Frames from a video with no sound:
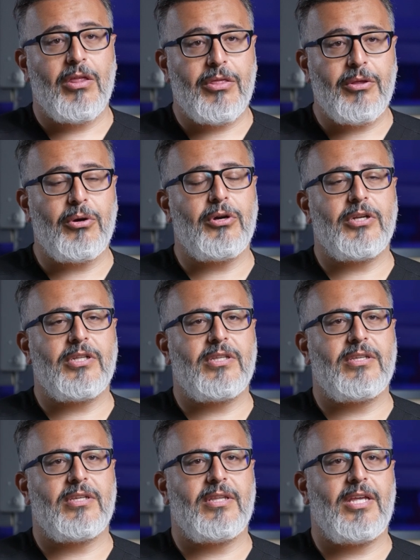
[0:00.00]

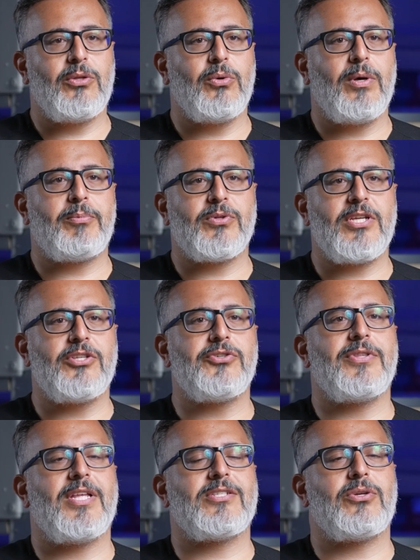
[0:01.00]
Third, they do a procedure
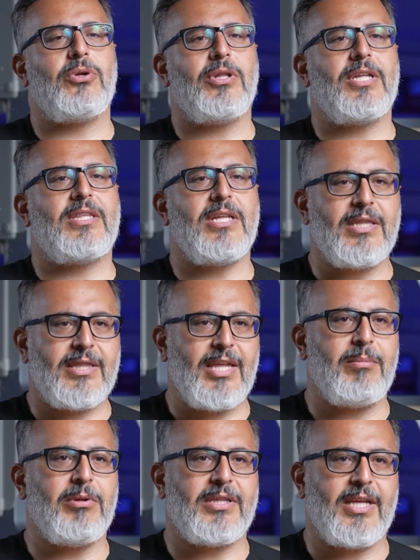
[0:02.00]
that's called a tilt
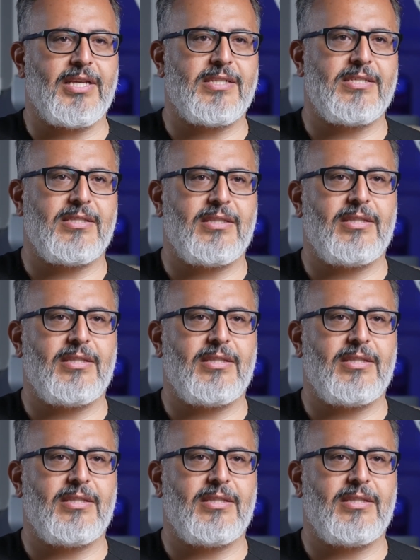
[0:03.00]
table test.